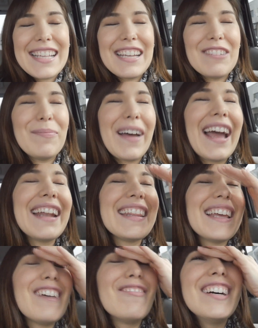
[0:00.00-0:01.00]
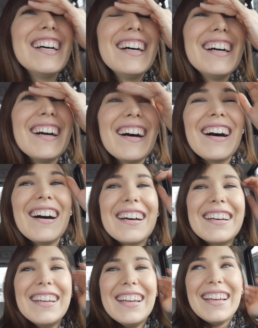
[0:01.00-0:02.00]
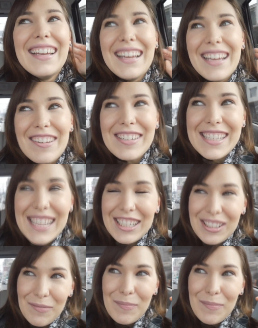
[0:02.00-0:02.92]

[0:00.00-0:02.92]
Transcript: saying goodbye to them. It was such a